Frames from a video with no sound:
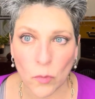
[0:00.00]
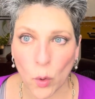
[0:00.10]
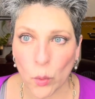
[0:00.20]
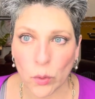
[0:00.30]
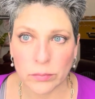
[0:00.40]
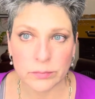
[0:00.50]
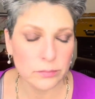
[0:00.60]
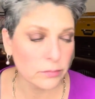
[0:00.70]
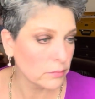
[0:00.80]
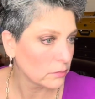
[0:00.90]
Ooh,
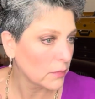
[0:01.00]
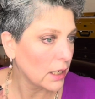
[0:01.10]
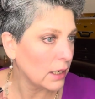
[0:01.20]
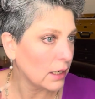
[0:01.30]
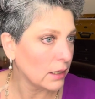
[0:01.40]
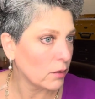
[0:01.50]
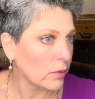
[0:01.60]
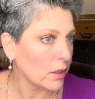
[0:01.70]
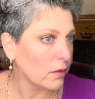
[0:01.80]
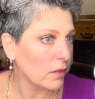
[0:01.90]
I like it,
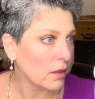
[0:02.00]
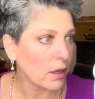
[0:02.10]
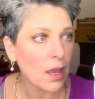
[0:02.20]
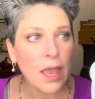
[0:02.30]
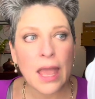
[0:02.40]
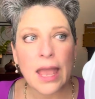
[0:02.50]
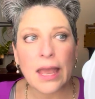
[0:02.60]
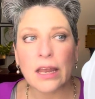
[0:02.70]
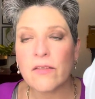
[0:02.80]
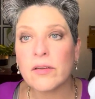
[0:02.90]
what do you think?
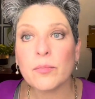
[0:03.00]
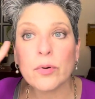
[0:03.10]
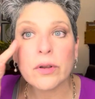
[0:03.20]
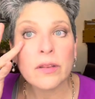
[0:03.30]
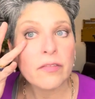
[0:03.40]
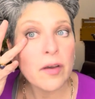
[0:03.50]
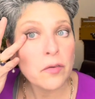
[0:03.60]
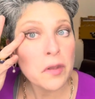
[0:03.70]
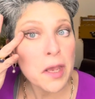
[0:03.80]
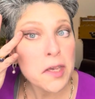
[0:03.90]
And even putting the
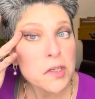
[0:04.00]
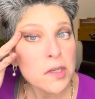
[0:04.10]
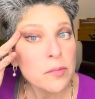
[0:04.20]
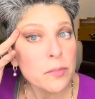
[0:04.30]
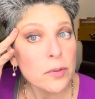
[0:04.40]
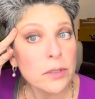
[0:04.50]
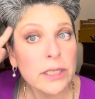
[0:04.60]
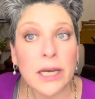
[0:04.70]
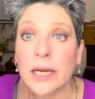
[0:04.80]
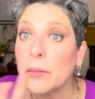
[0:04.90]
foundation and pull
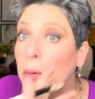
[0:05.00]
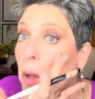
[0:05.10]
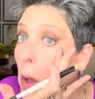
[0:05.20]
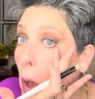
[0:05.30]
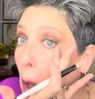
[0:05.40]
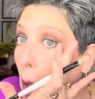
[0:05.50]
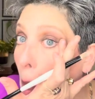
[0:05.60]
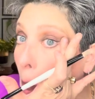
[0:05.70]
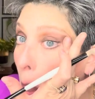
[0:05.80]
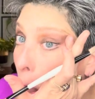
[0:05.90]
it up
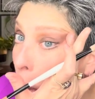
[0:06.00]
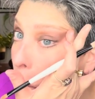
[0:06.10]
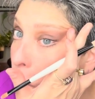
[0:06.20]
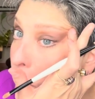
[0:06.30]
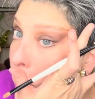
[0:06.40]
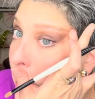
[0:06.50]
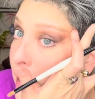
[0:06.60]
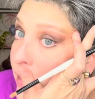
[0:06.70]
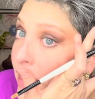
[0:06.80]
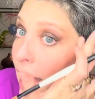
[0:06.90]

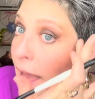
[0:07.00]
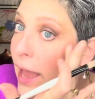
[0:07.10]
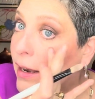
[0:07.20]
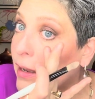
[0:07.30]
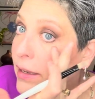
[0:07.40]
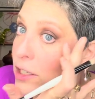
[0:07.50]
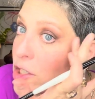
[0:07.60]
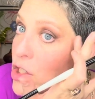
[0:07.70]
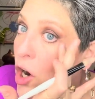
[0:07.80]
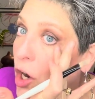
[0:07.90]
created that
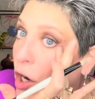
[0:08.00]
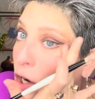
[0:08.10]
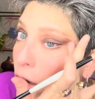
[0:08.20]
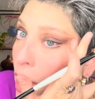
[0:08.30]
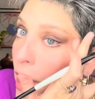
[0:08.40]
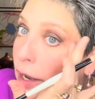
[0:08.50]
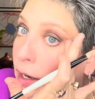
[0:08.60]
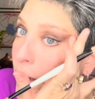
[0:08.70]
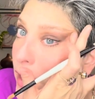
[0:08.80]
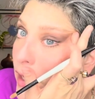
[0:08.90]
darker
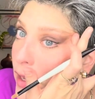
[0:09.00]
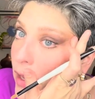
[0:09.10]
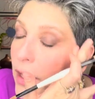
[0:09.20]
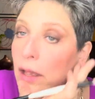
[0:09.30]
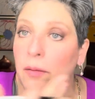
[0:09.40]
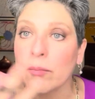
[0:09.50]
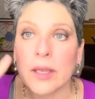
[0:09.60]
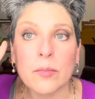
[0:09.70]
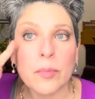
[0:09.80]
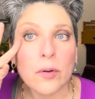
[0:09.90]
line
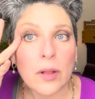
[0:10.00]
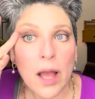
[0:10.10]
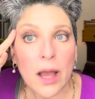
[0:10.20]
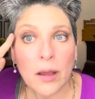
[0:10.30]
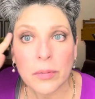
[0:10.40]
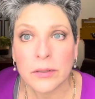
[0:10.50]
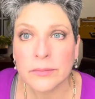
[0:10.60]
being pulled up,